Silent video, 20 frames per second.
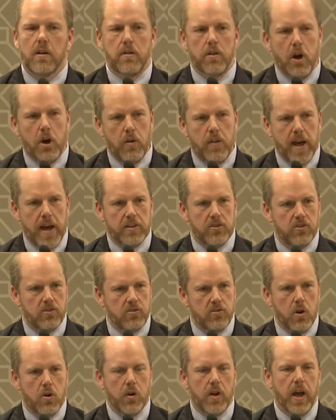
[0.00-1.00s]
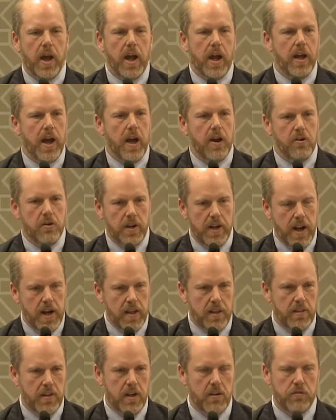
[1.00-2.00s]
No, that's okay. I don't need
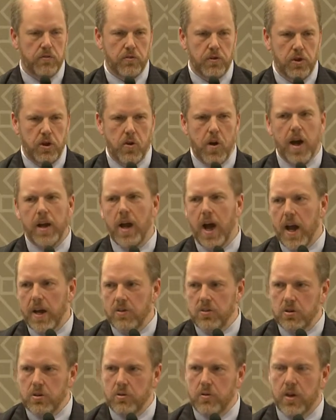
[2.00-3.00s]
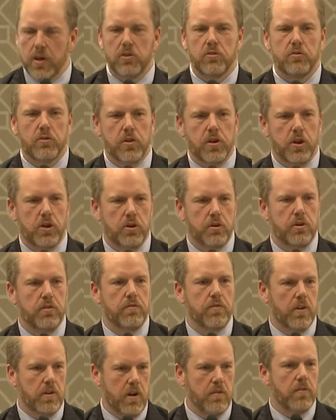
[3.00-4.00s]
anything for you. I, I do this for the good of,
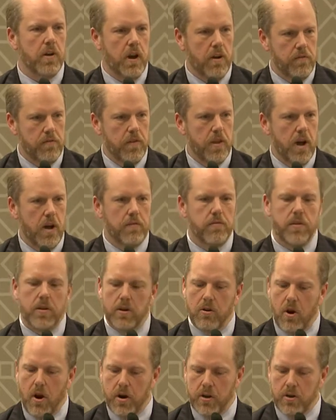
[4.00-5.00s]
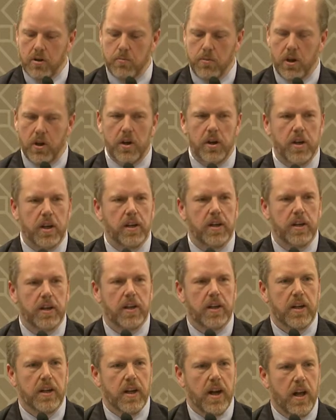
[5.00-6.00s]
of, of their, our community
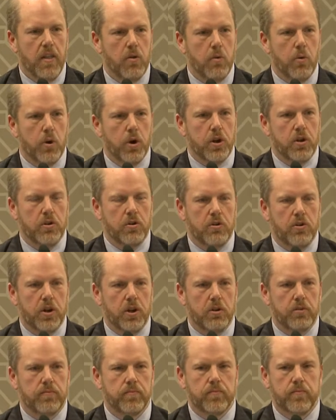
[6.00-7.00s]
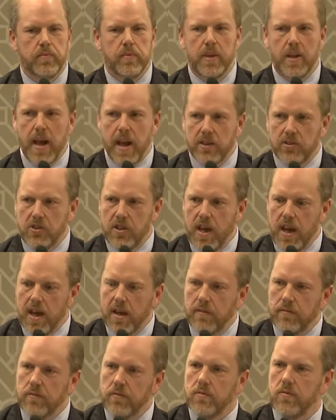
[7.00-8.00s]
and the work you do. The next
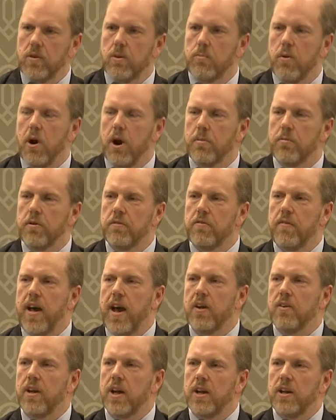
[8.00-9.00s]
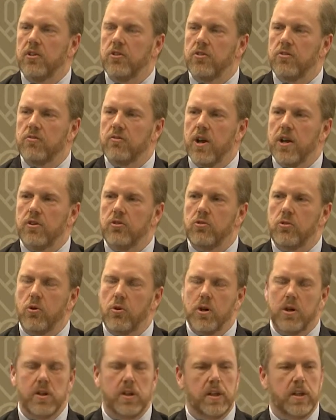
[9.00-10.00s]
day, the barber found on his front
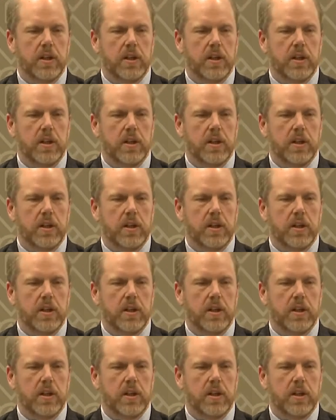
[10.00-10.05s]
door